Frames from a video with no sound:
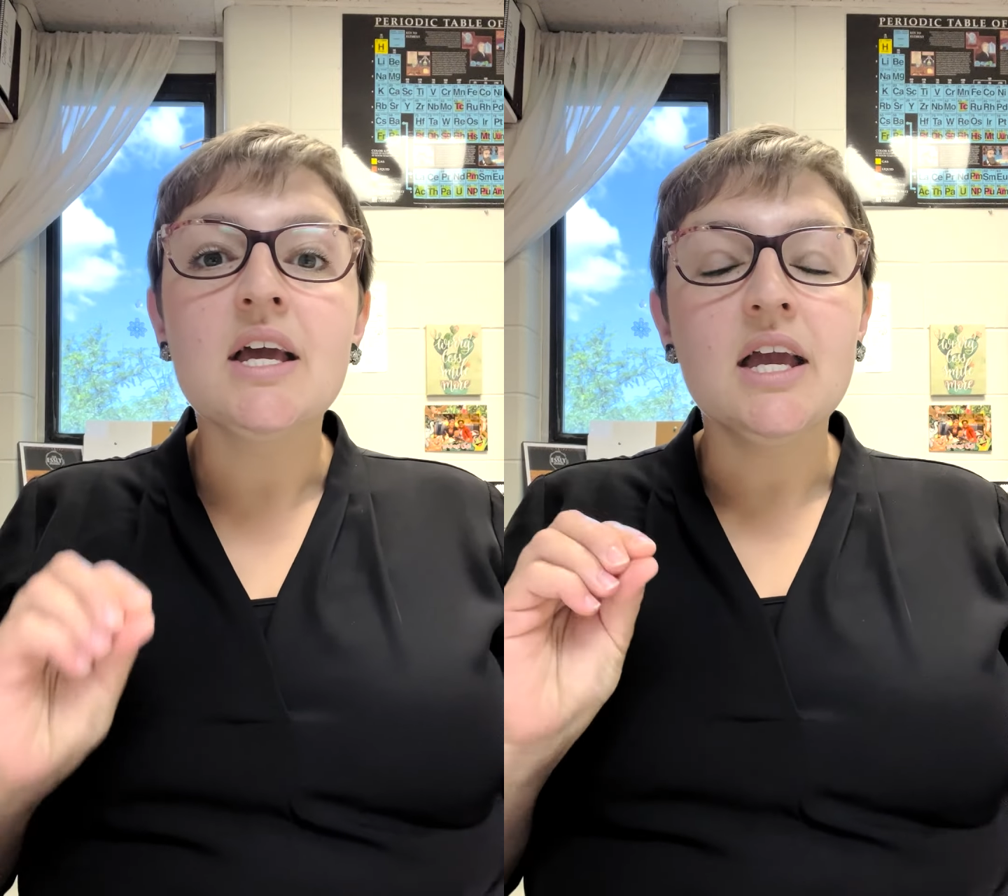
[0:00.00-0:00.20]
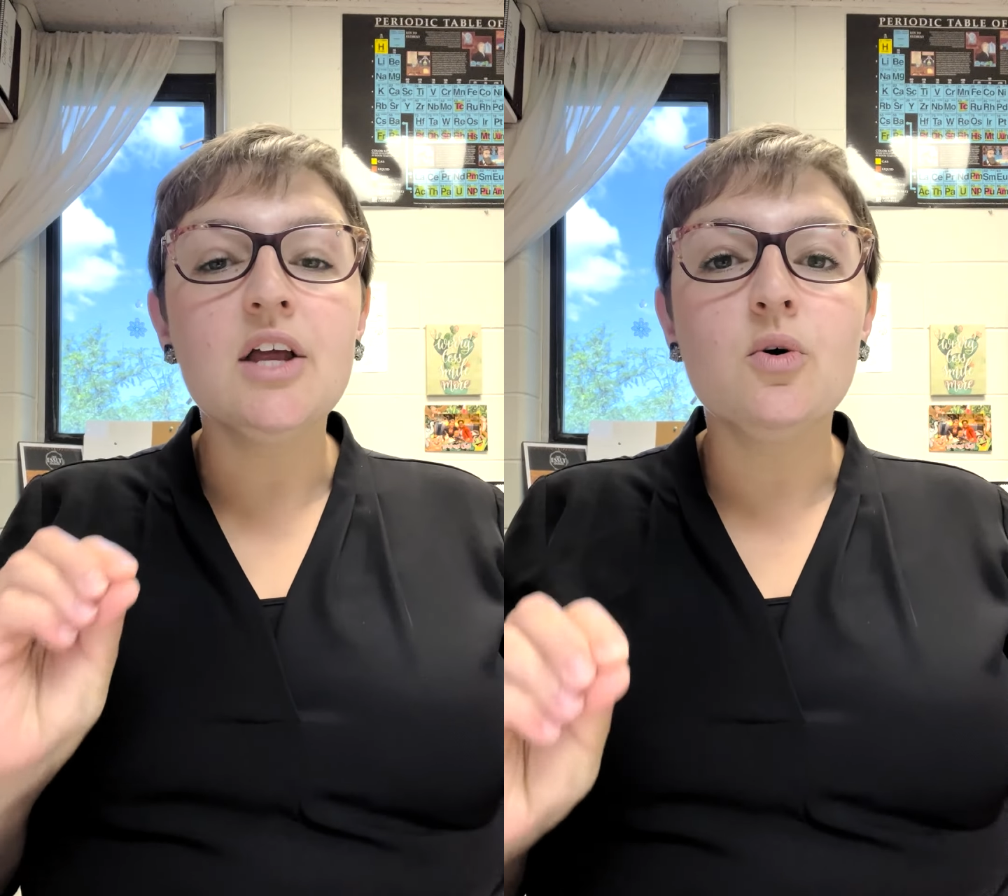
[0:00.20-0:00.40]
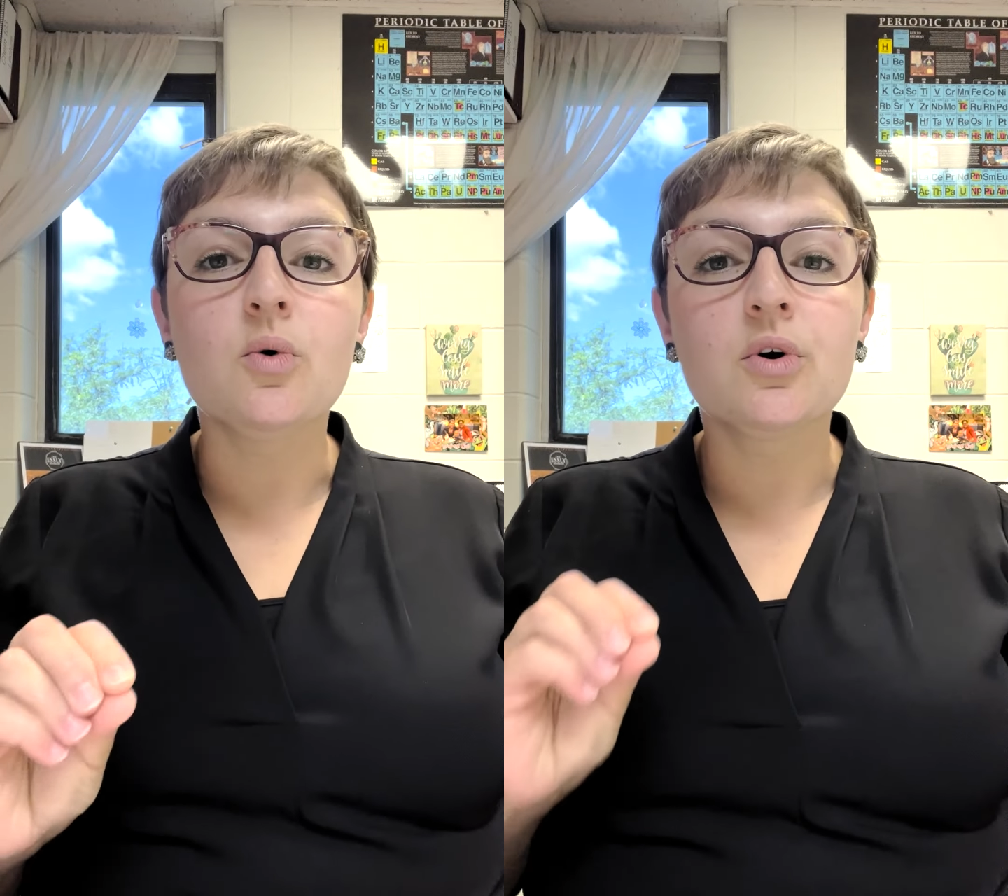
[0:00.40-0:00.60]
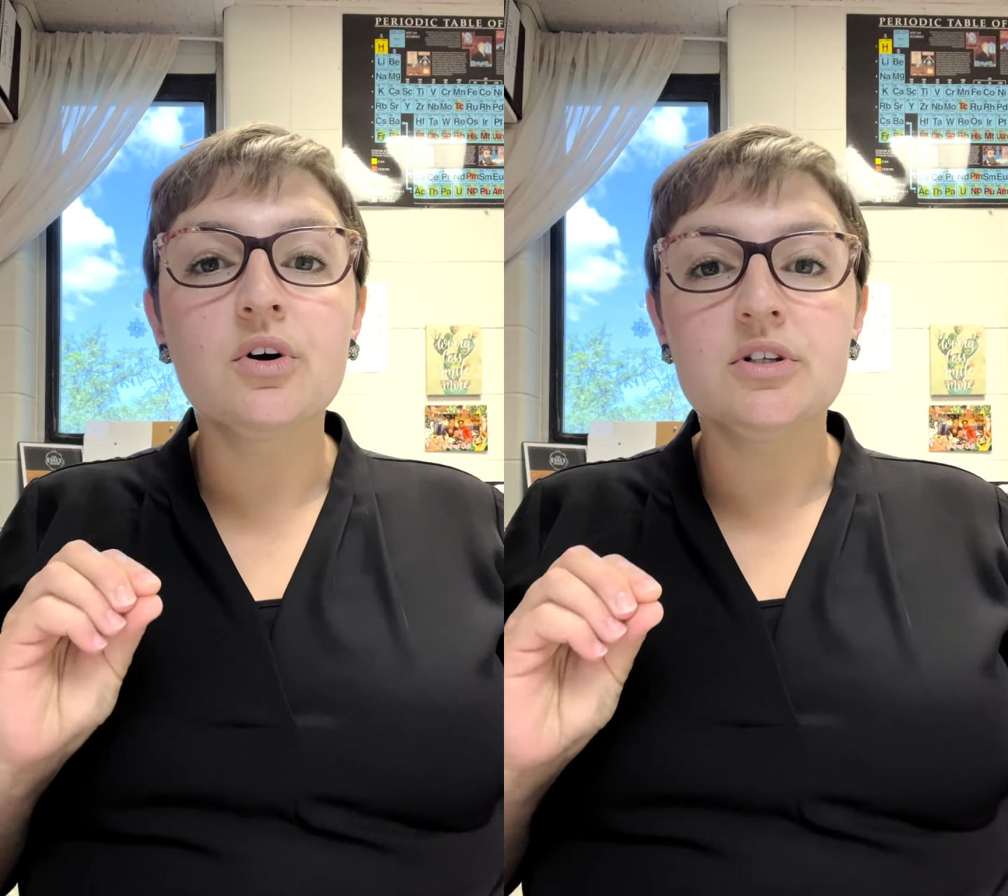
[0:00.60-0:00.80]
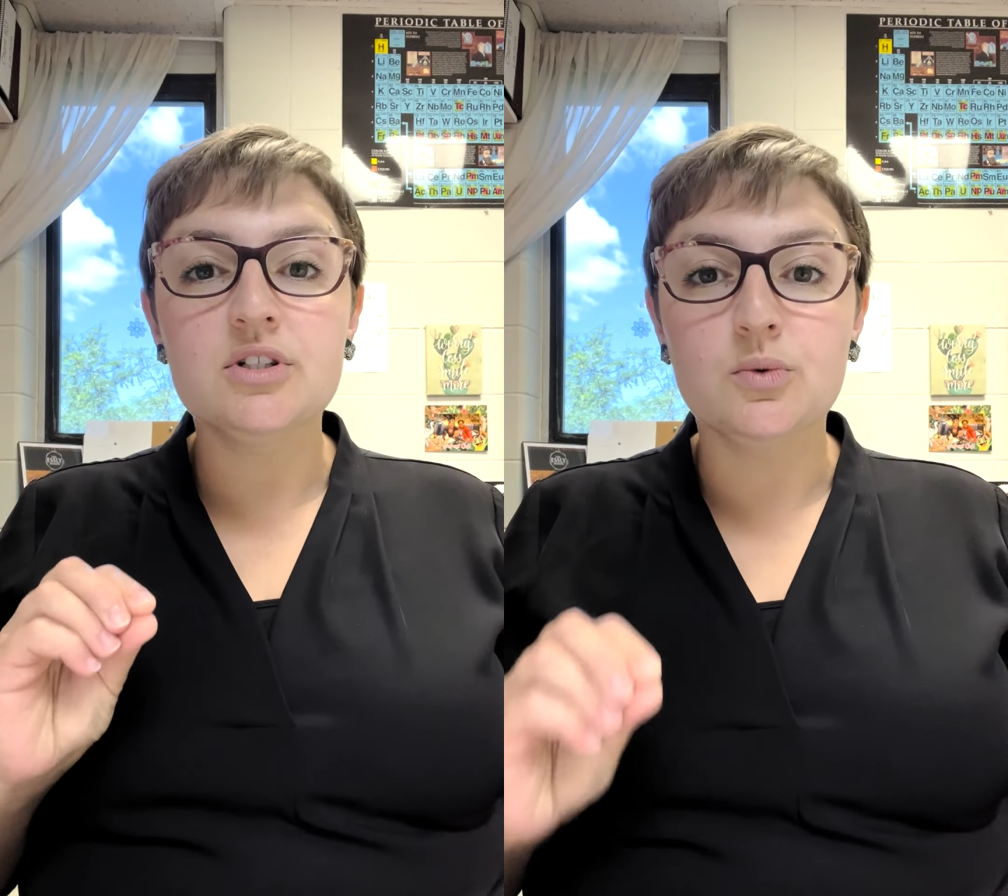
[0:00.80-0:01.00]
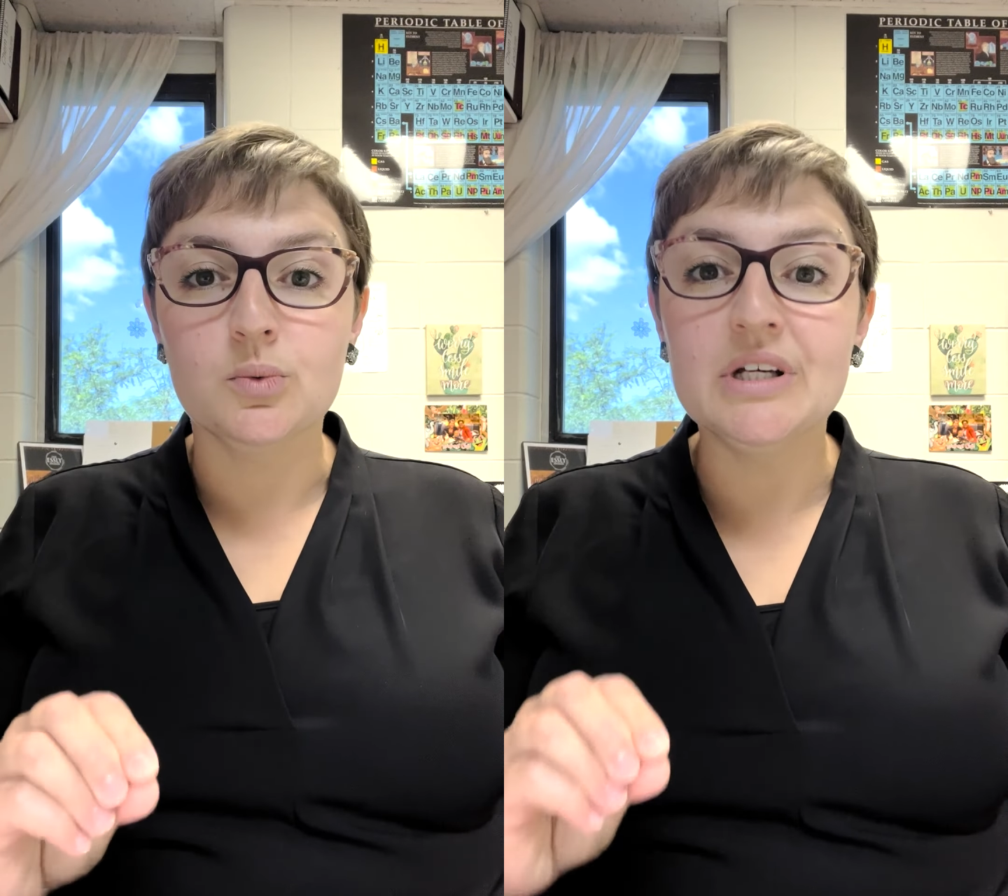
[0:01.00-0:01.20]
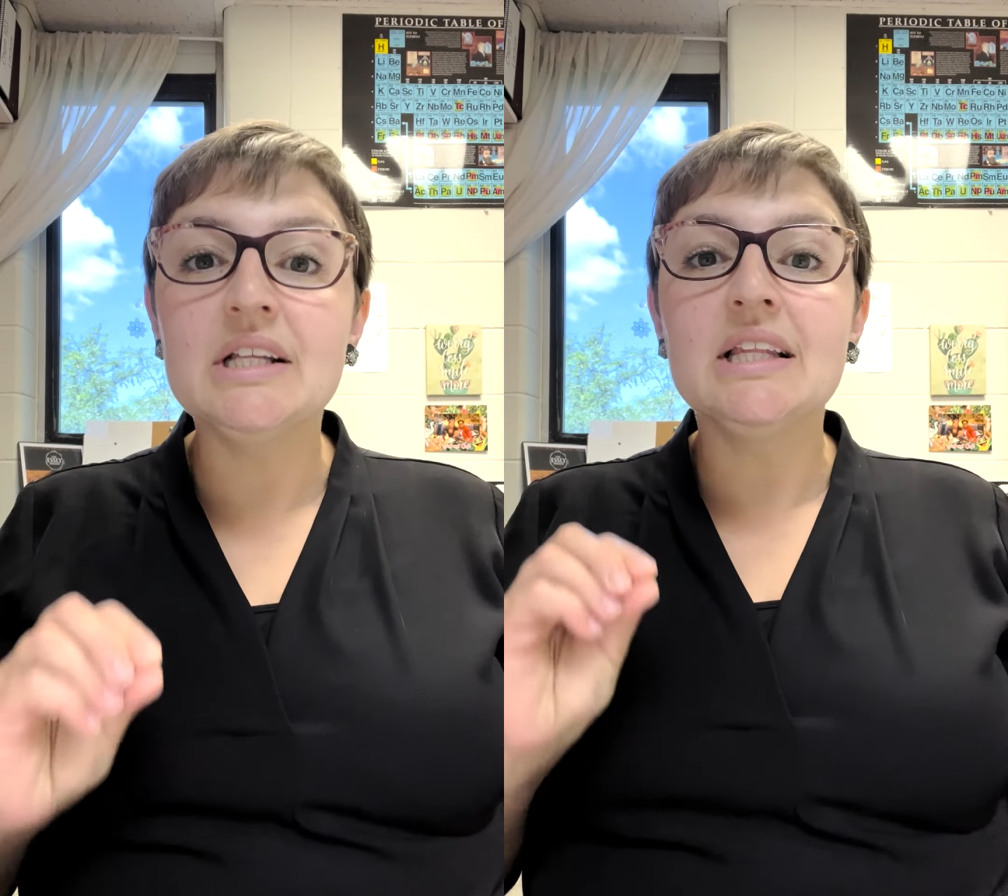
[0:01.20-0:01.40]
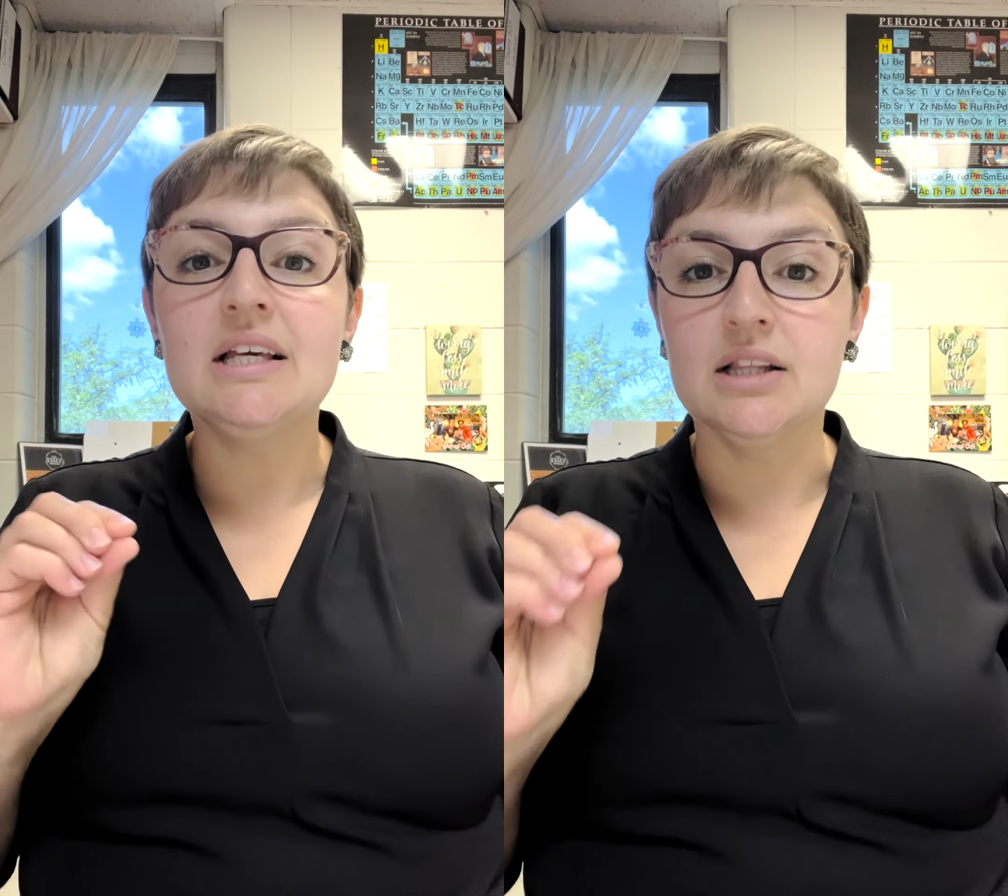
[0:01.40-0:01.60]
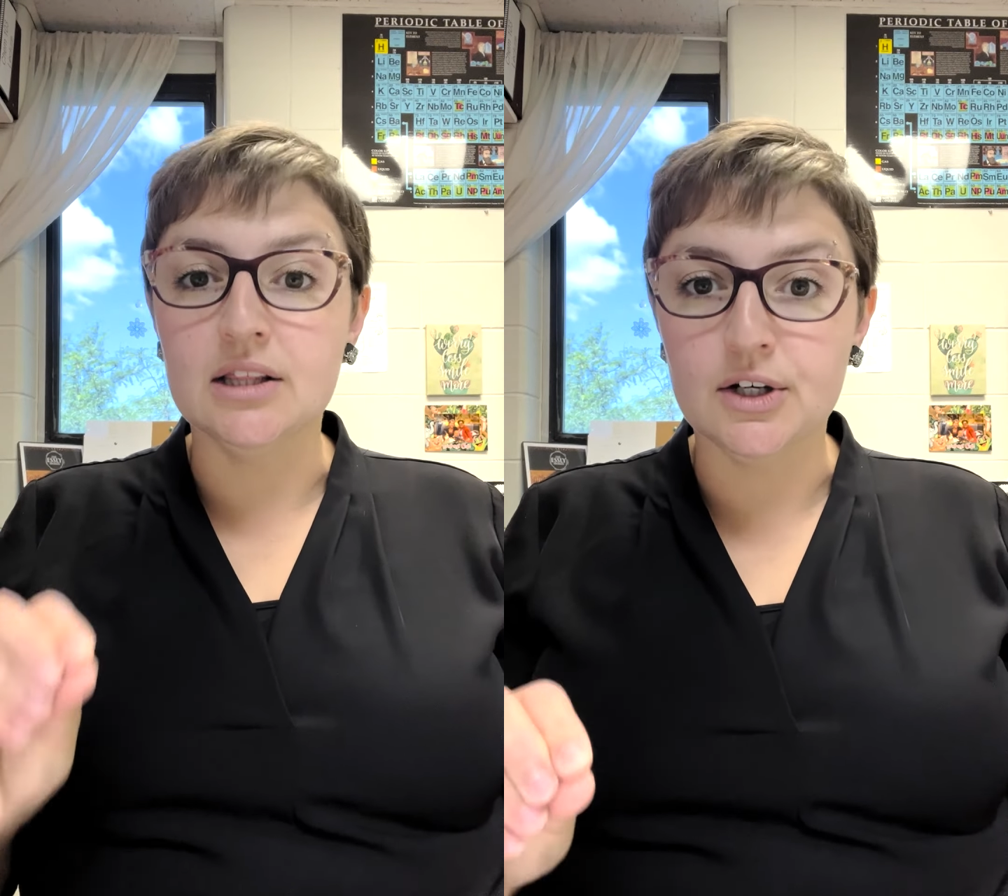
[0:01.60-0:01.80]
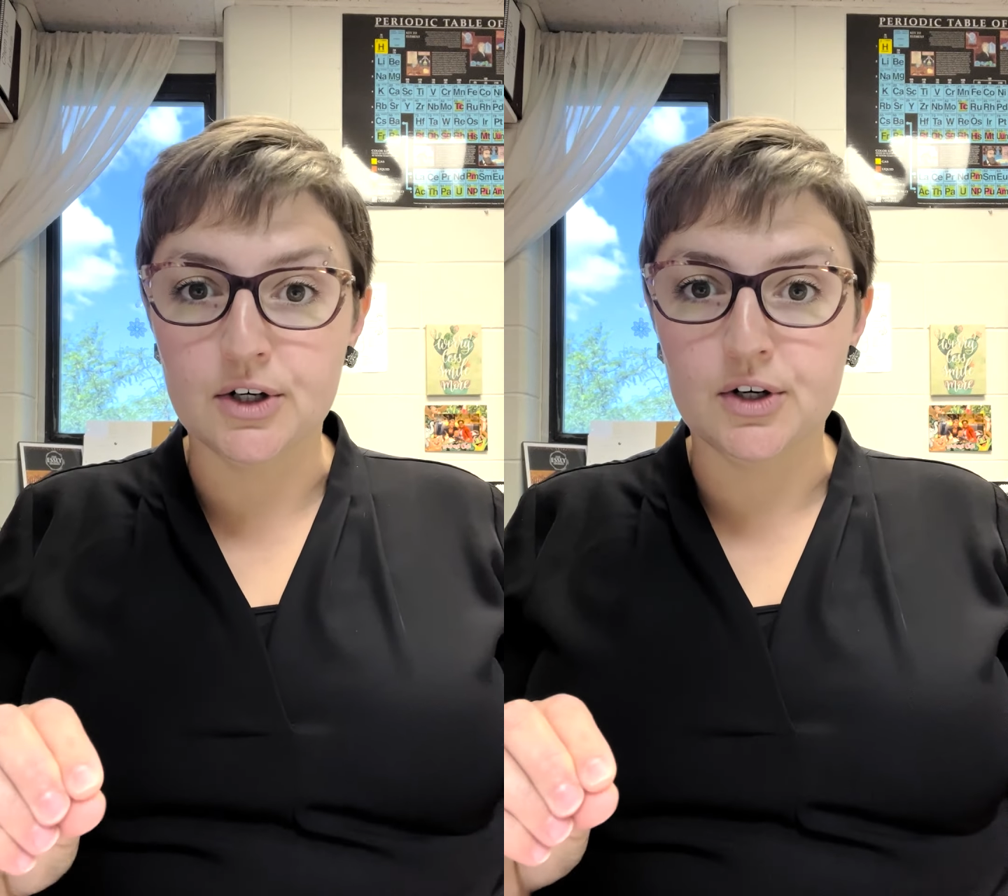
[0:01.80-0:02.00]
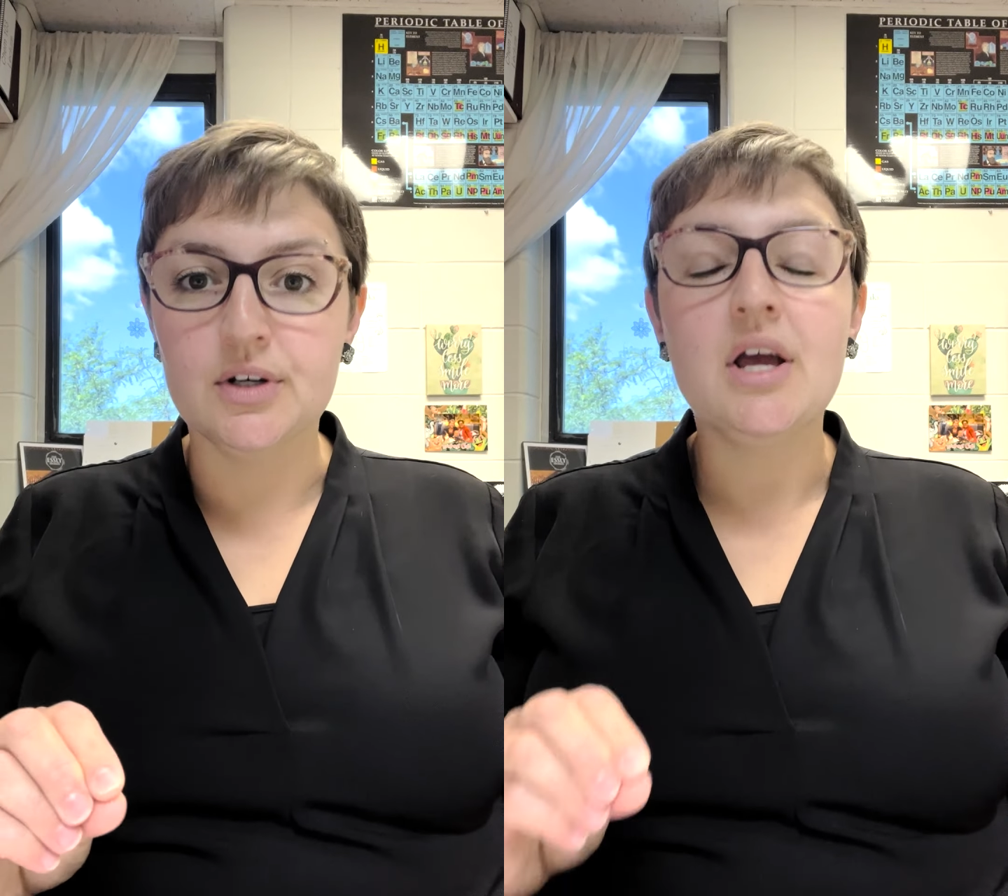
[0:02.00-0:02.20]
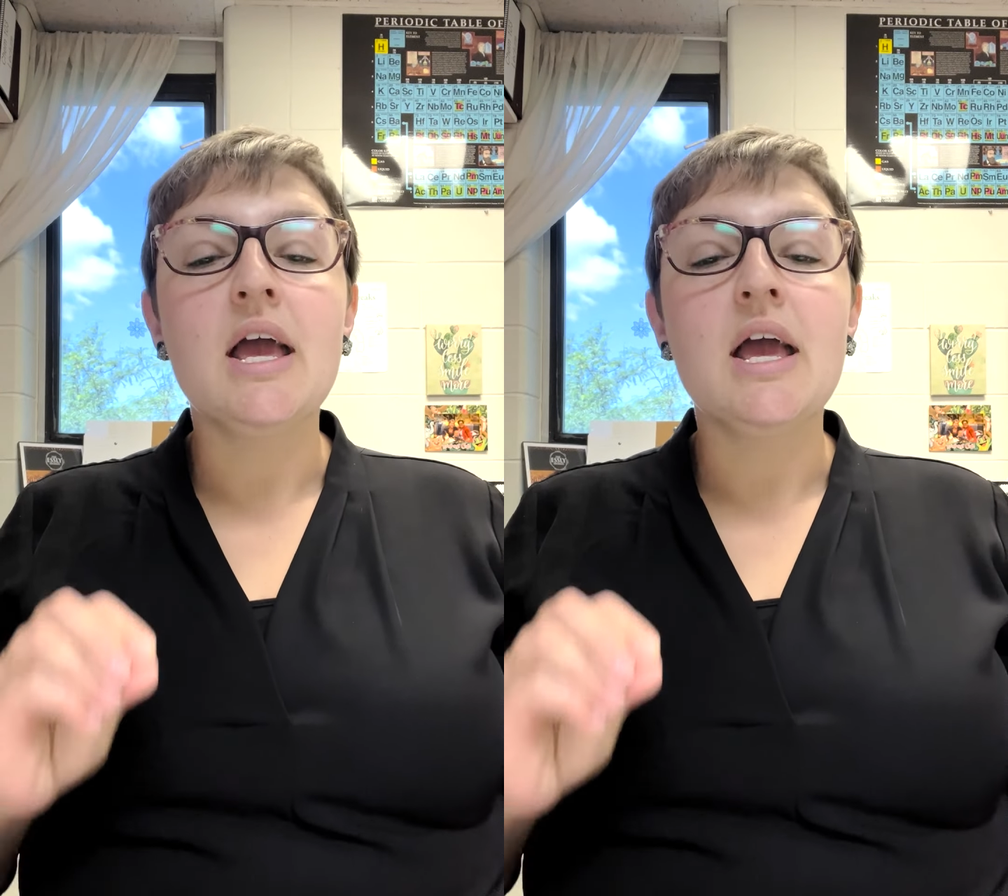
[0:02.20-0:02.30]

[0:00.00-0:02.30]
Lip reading: in order to really learn